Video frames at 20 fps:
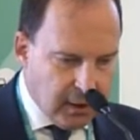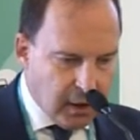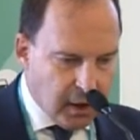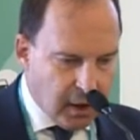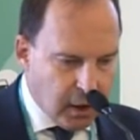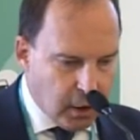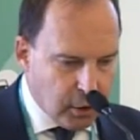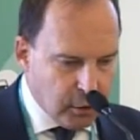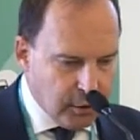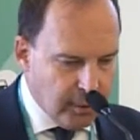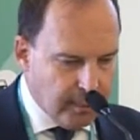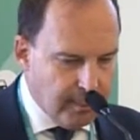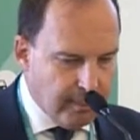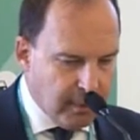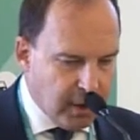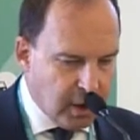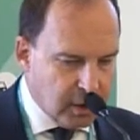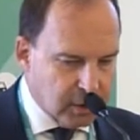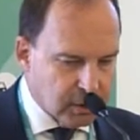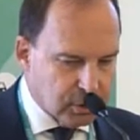on
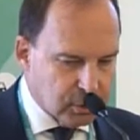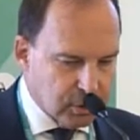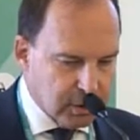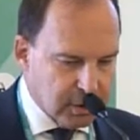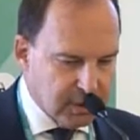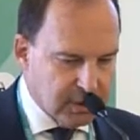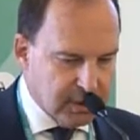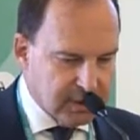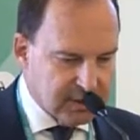monitoring the